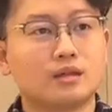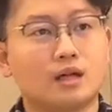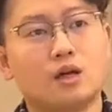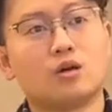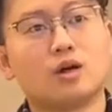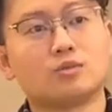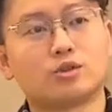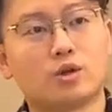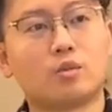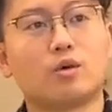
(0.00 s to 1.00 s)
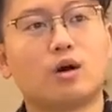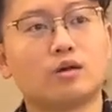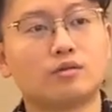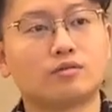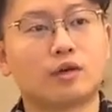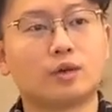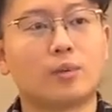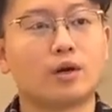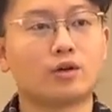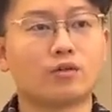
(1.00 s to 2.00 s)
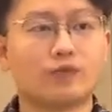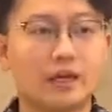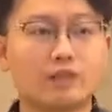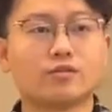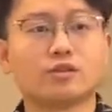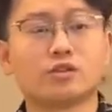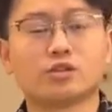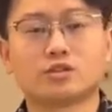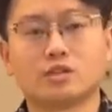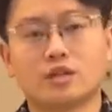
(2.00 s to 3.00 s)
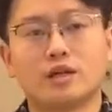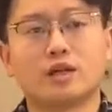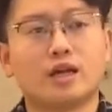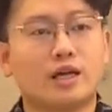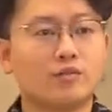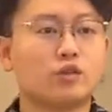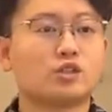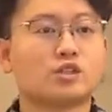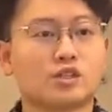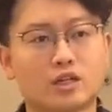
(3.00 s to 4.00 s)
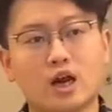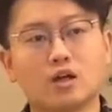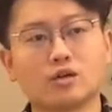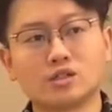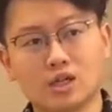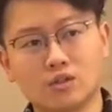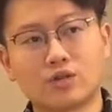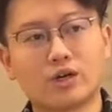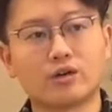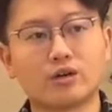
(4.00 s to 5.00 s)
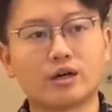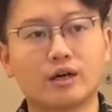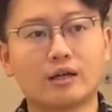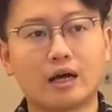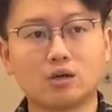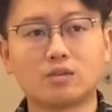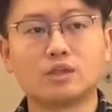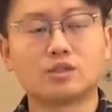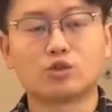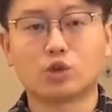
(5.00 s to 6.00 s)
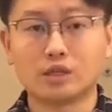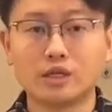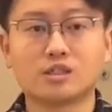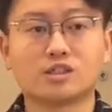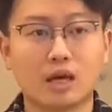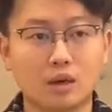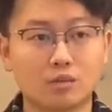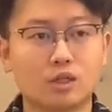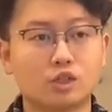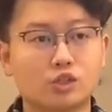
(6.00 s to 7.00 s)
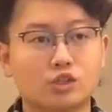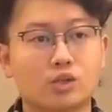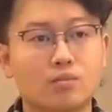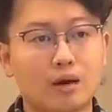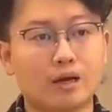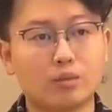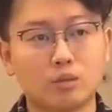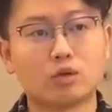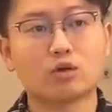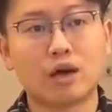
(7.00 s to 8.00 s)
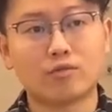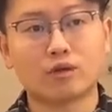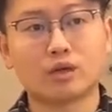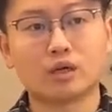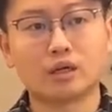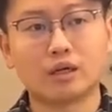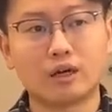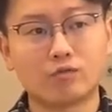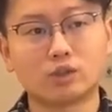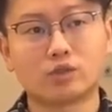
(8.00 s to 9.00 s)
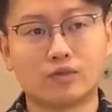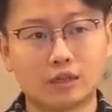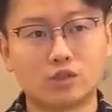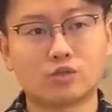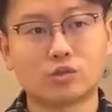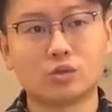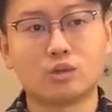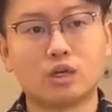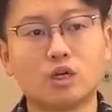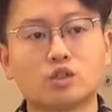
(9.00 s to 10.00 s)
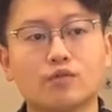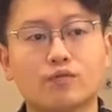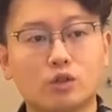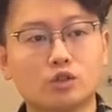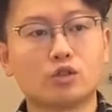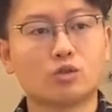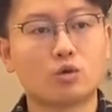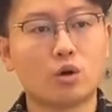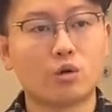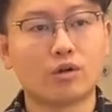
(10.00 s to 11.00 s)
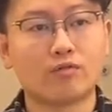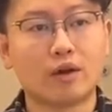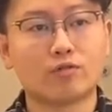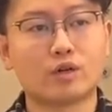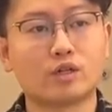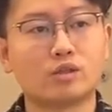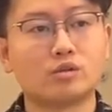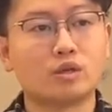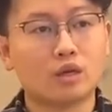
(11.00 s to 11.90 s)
Hello, I'm Jerome Wong, founding partner of Adaverse. Adaverse is a Kadama accelerator and alchemist jointly established by Emergo Africa and Everest Ventures Group to foster the growth of African